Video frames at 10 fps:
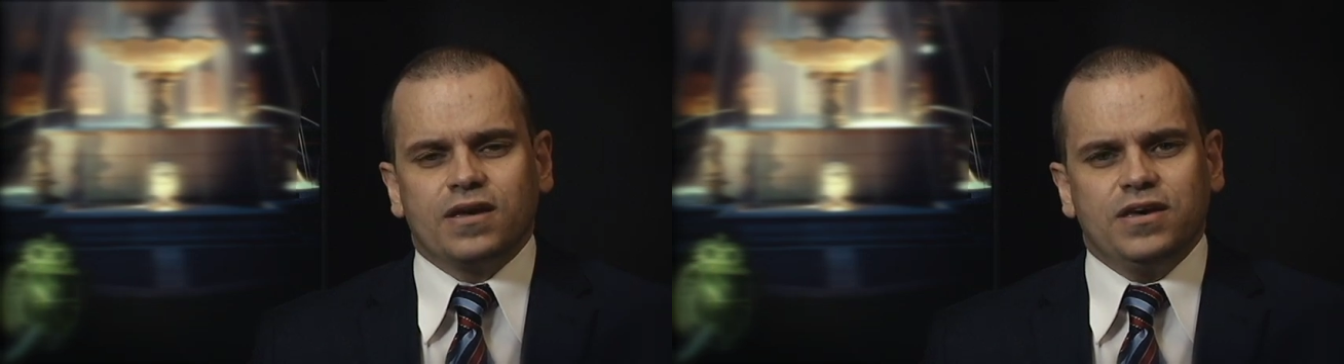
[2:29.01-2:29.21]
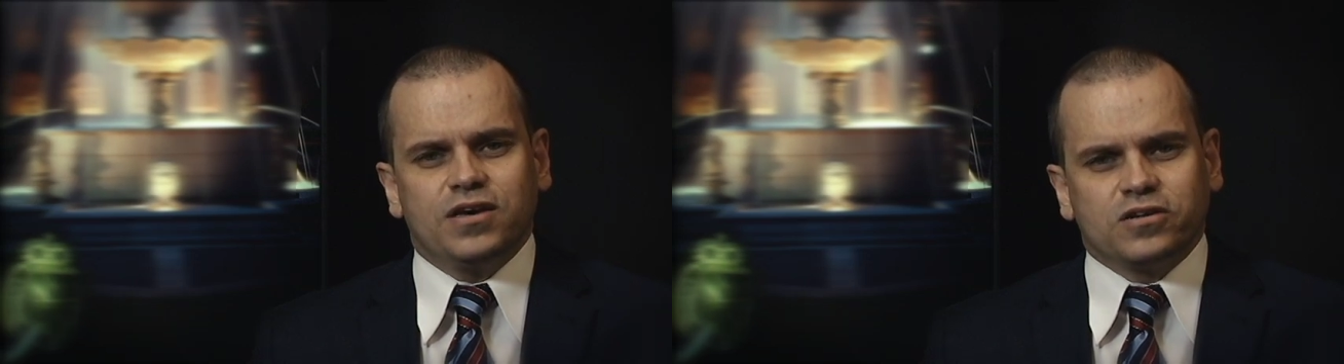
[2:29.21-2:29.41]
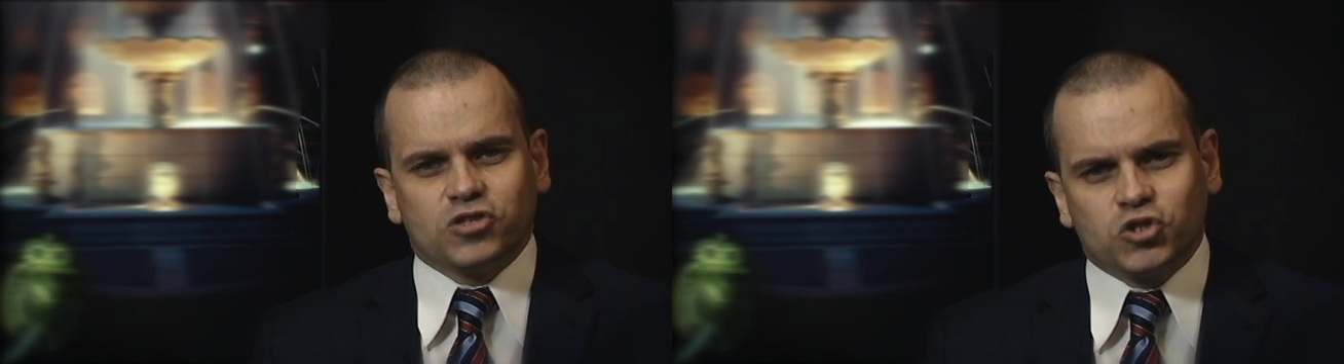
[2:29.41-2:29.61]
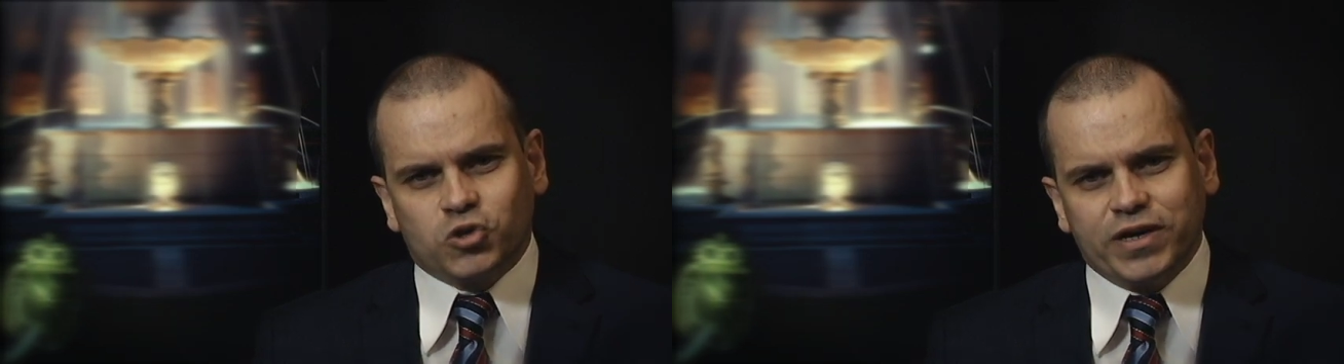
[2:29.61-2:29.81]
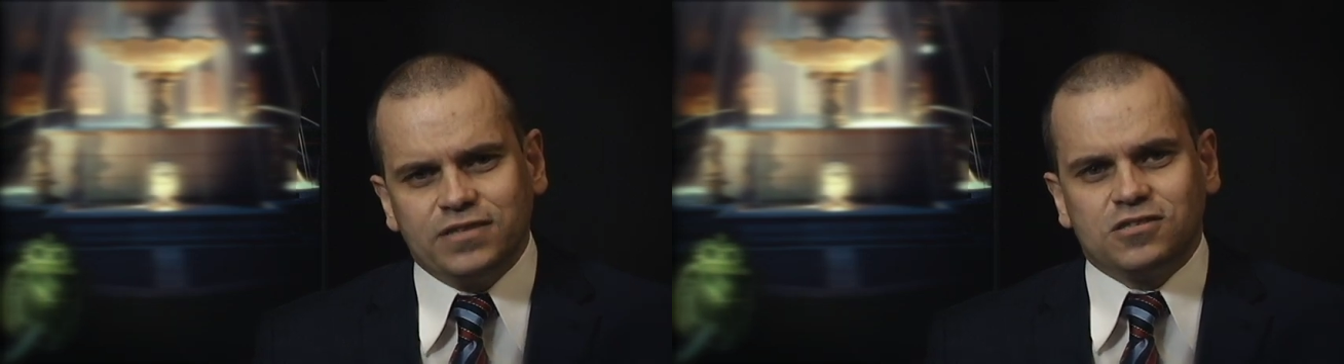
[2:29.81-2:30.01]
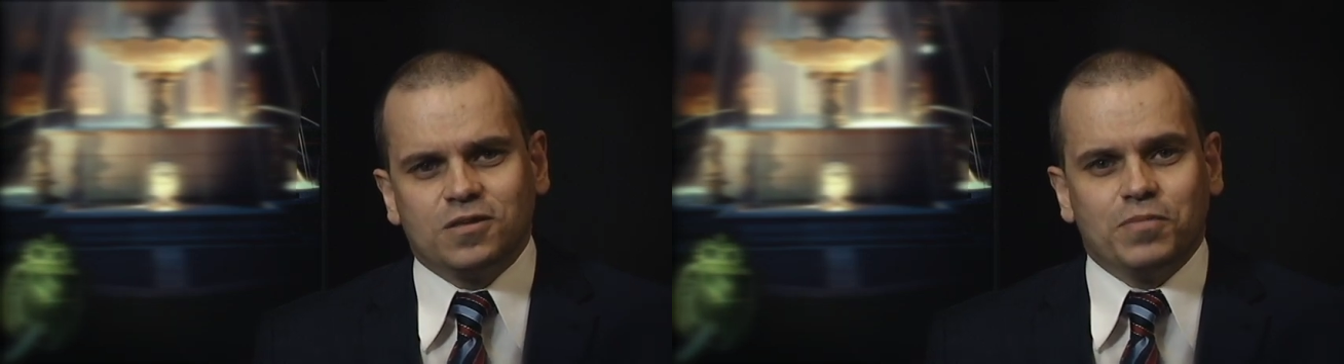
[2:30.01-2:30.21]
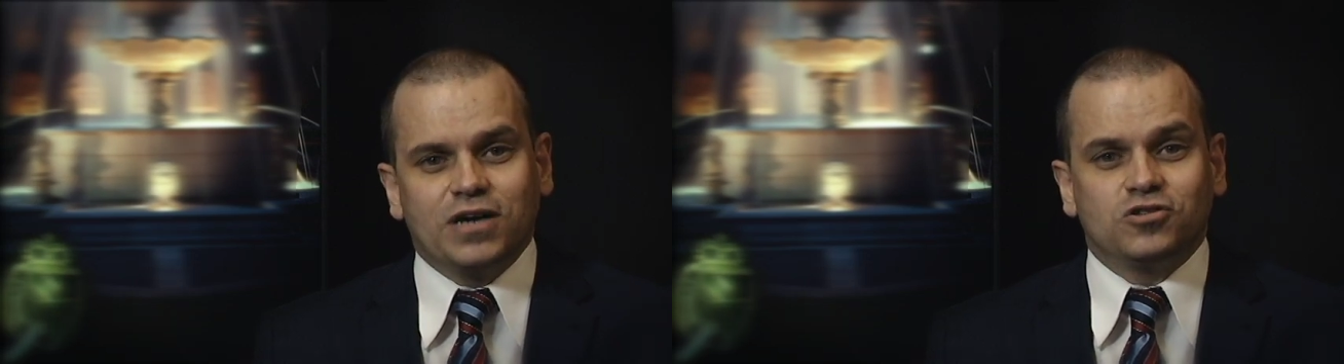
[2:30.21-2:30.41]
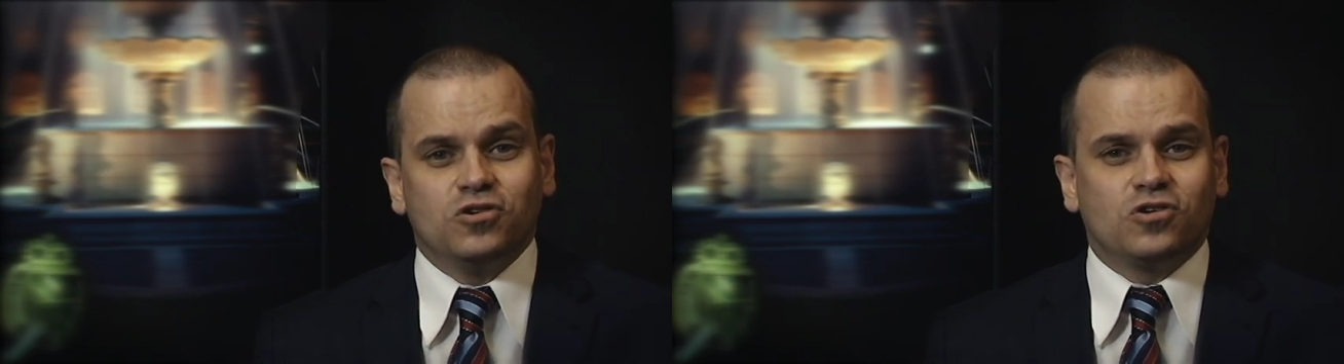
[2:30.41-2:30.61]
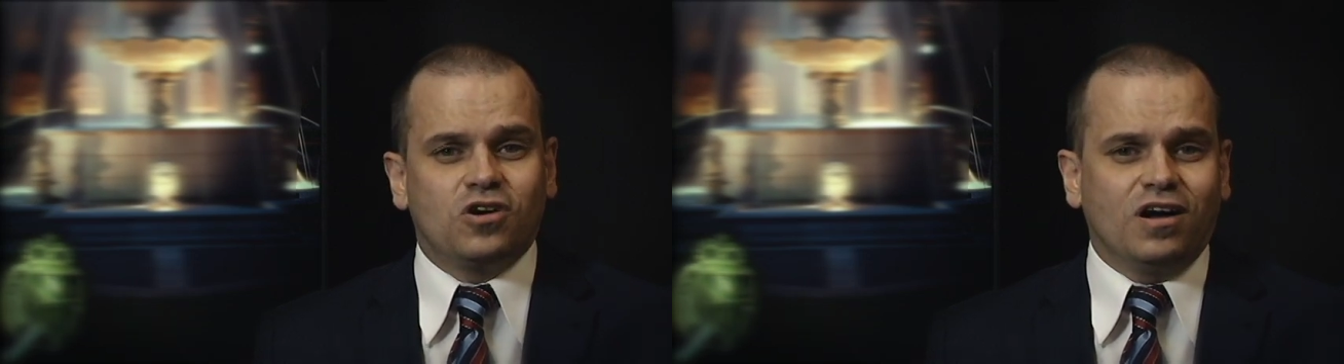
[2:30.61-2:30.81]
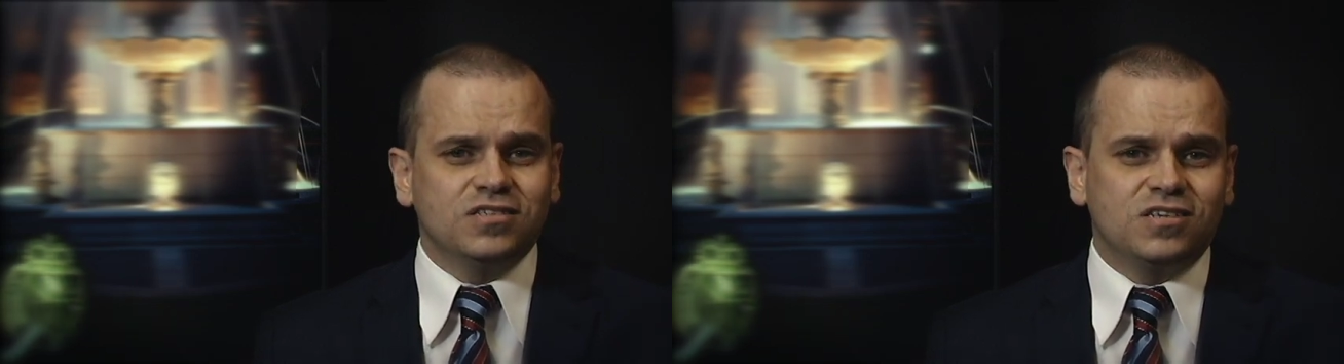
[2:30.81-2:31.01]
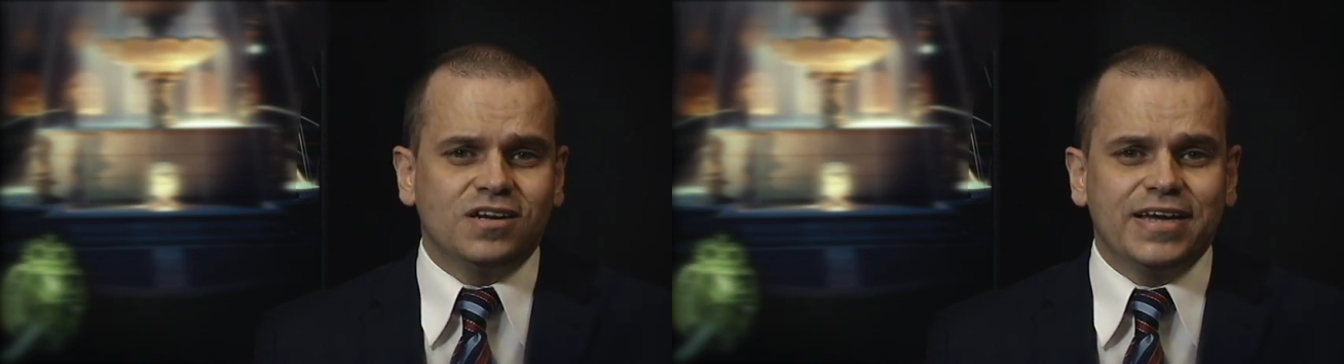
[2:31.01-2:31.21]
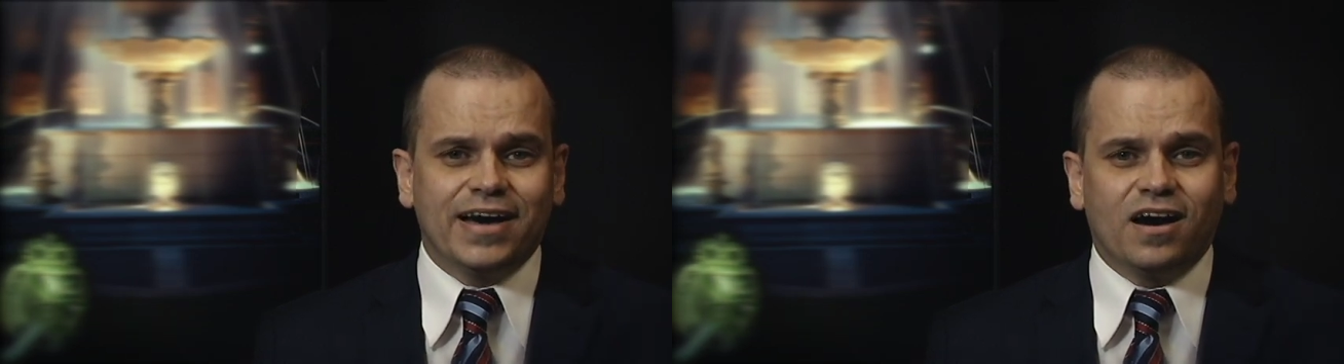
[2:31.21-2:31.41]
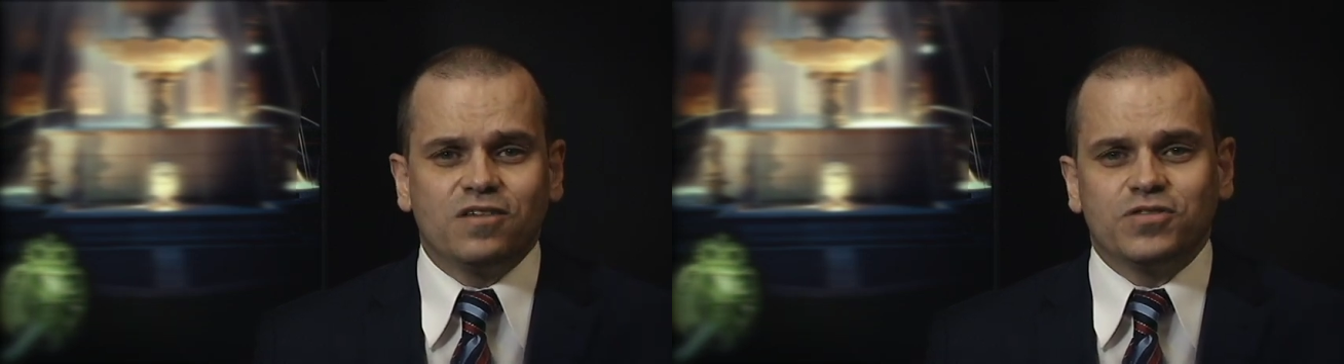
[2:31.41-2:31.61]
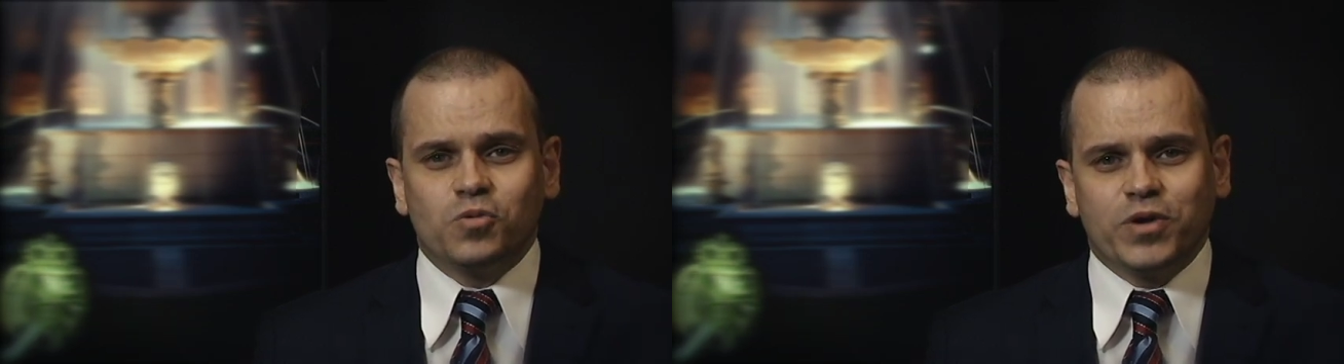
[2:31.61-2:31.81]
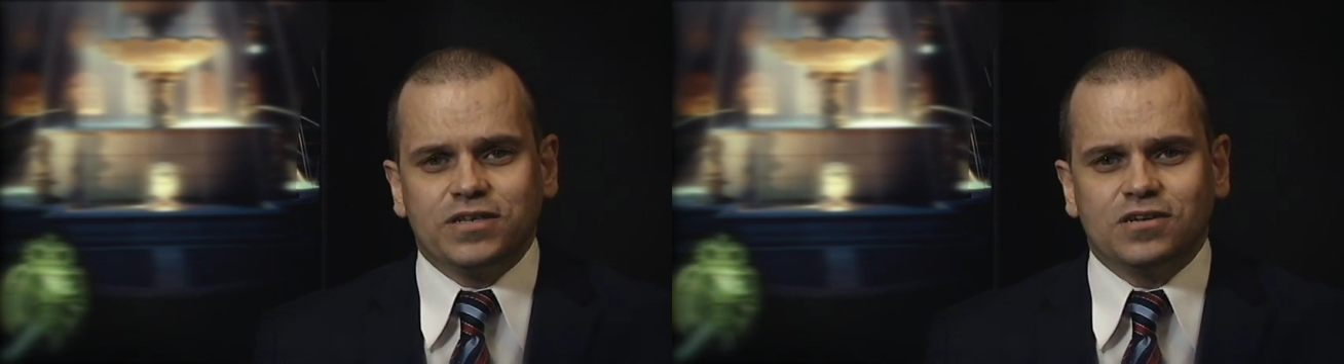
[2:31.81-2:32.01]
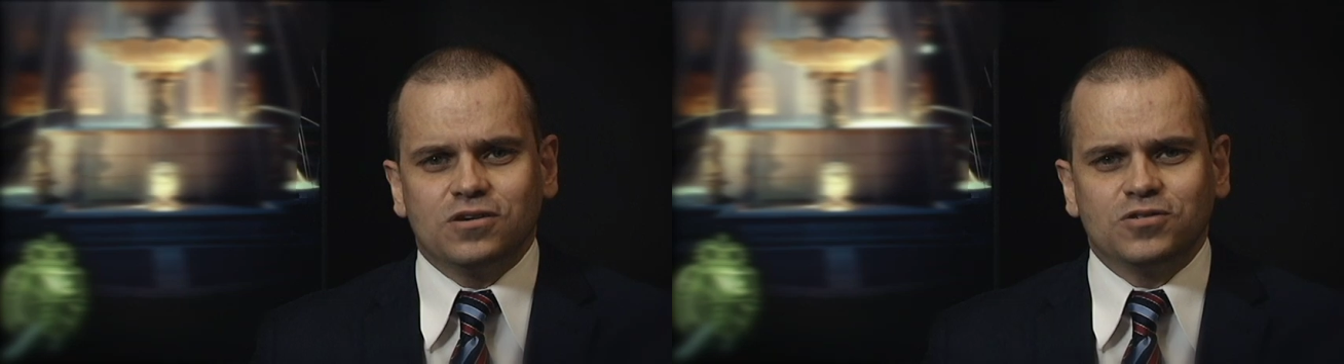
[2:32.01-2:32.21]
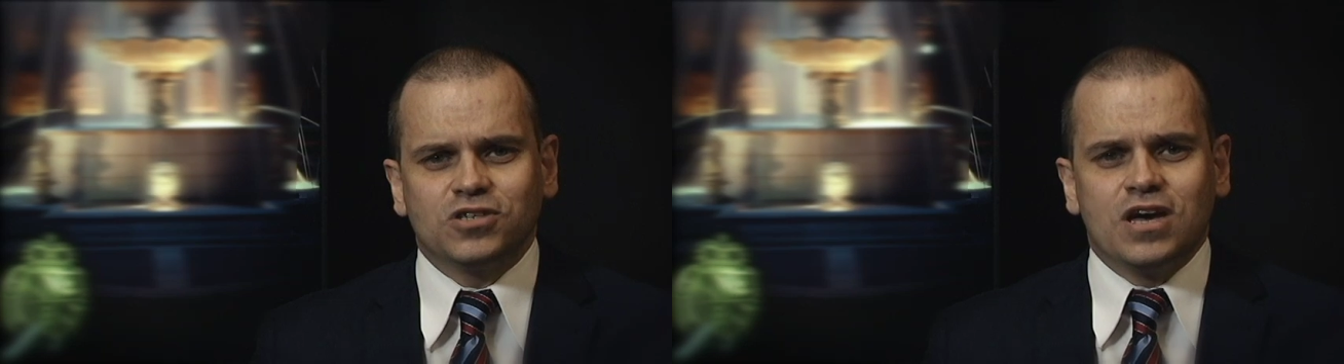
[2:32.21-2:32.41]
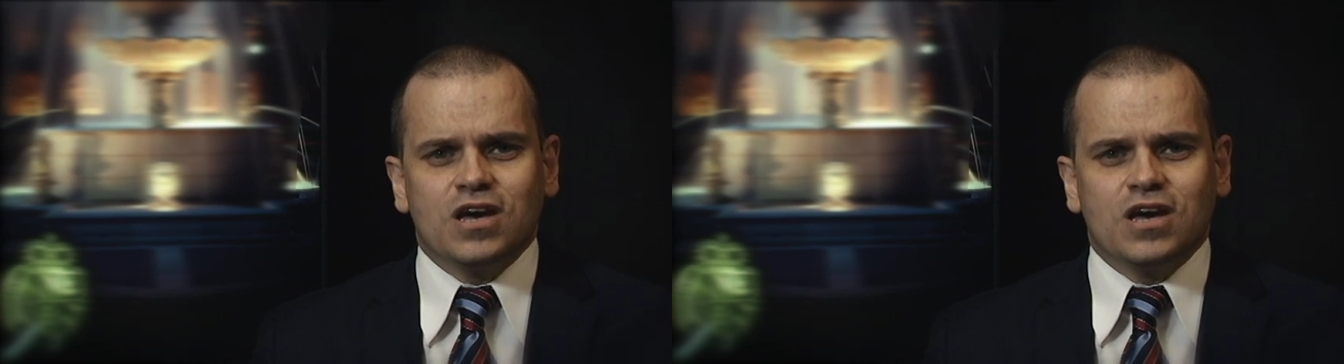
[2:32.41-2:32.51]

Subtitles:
He constrains the monk to look constantly out of the windows,